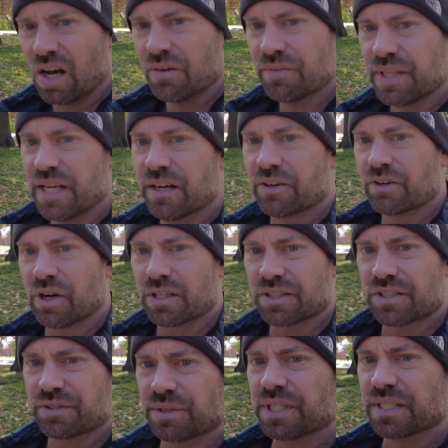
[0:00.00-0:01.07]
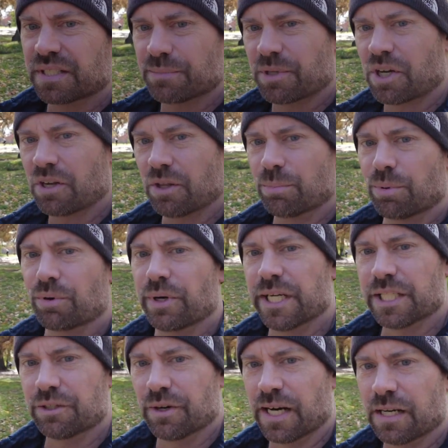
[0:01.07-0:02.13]
Over there across the street is something called the
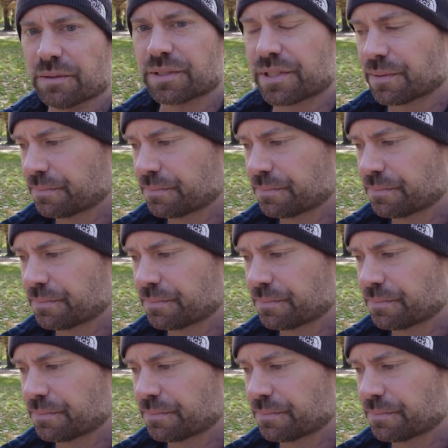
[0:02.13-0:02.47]
Parade Grounds.